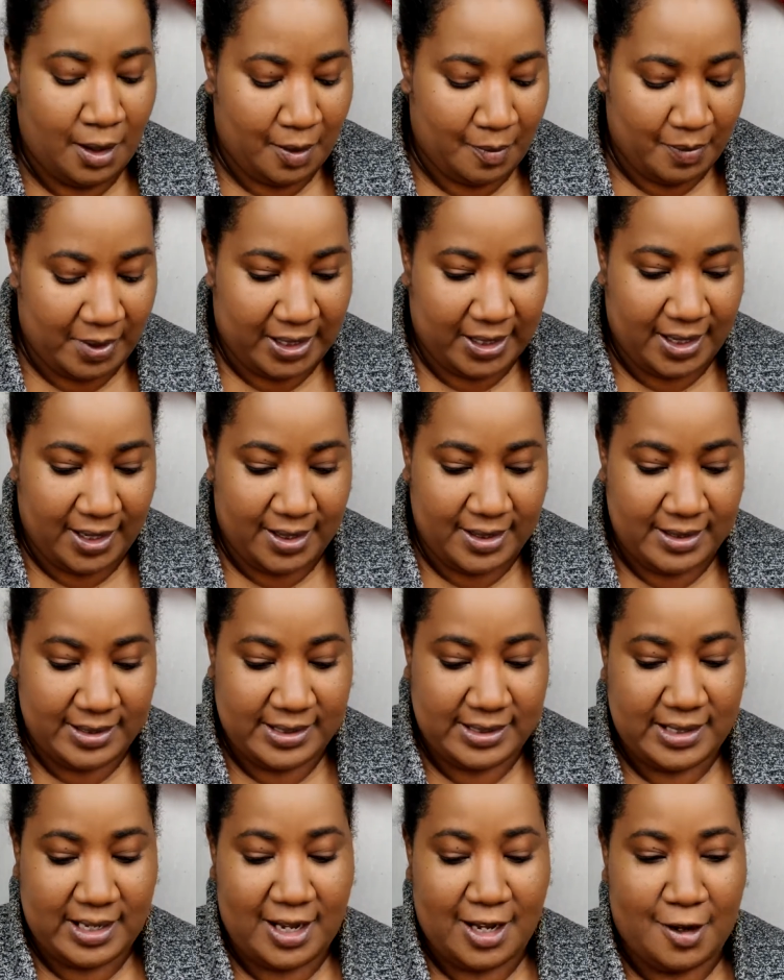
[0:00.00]

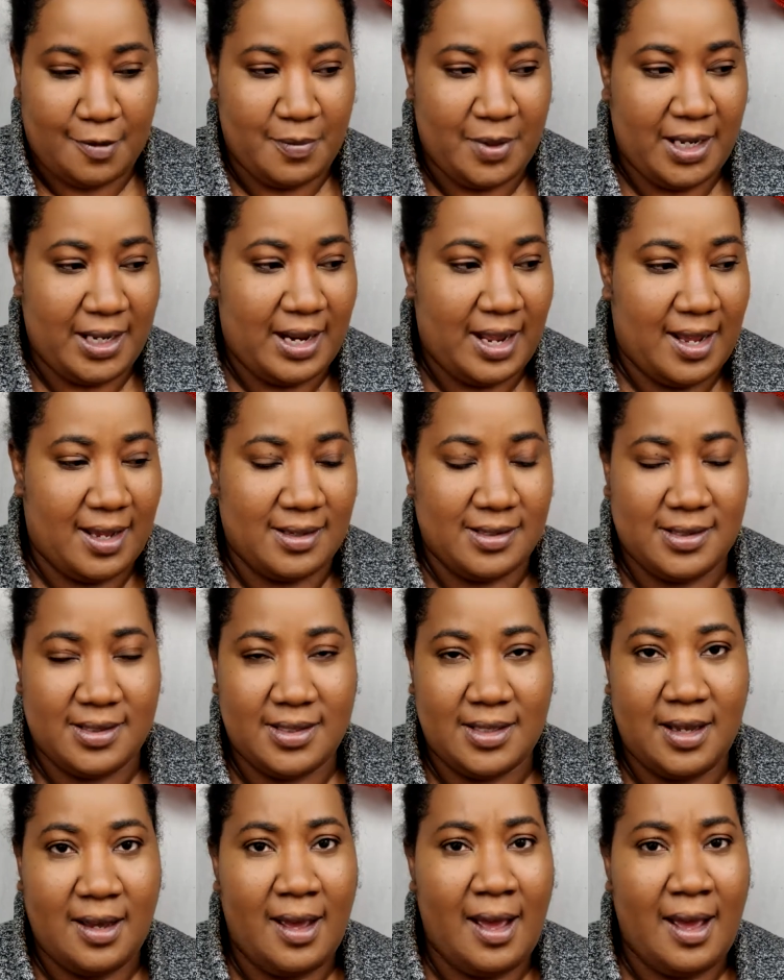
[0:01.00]
because it has